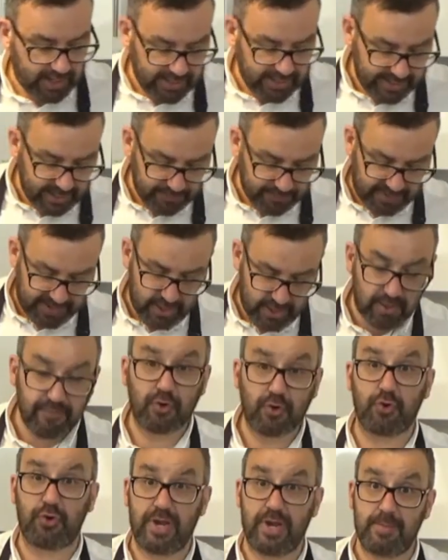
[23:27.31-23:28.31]
a little bit of
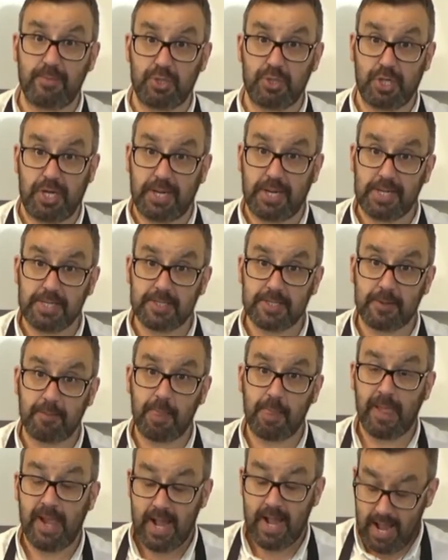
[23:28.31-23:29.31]
cream cheese
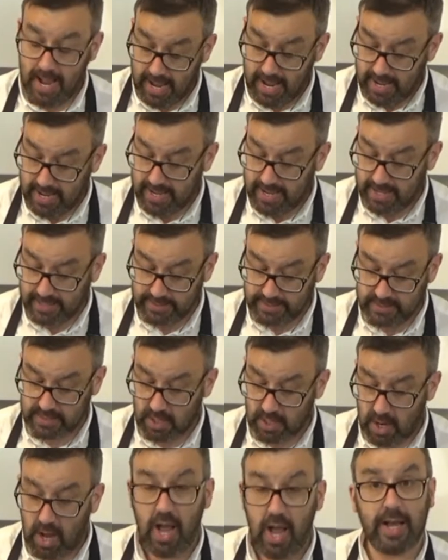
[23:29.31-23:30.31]
and
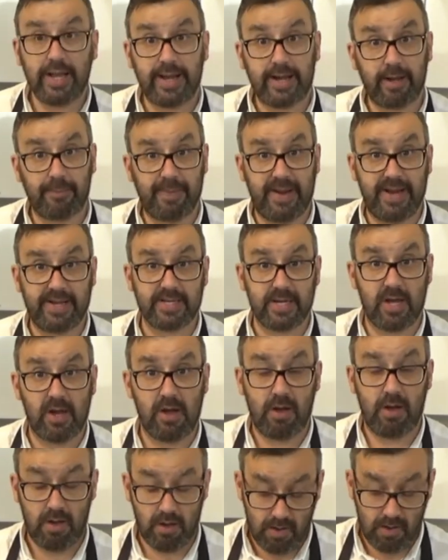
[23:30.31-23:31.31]
a little bit
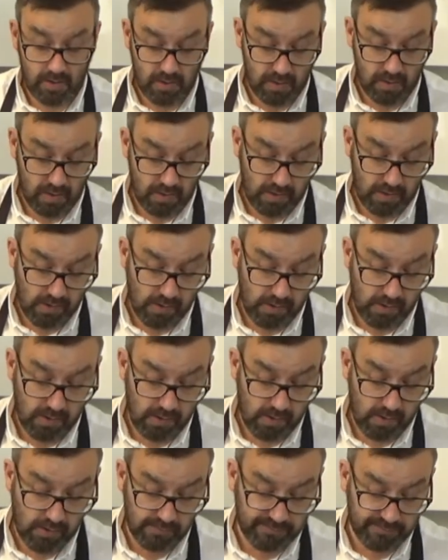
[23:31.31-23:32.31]

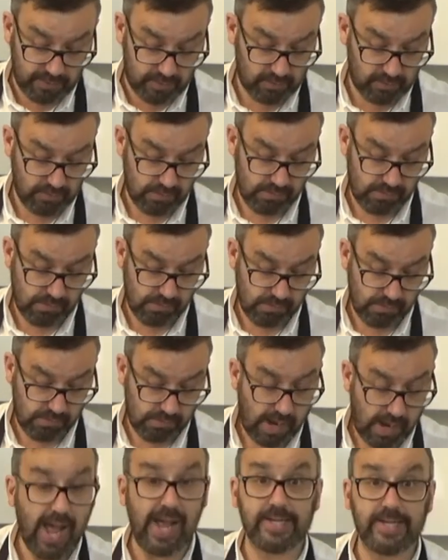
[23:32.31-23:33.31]
of
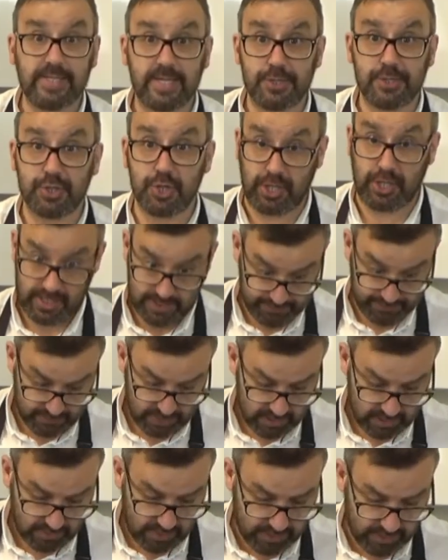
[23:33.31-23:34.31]
icing sugar.
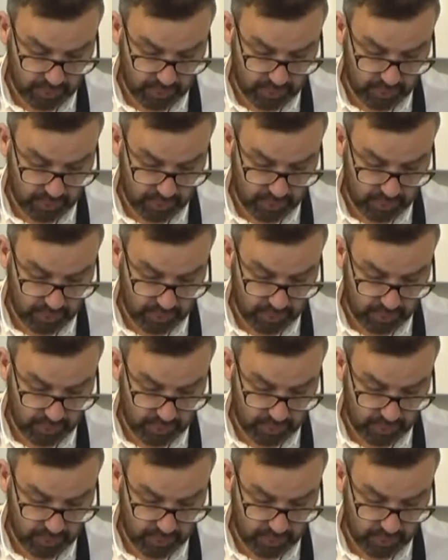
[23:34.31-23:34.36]
Right,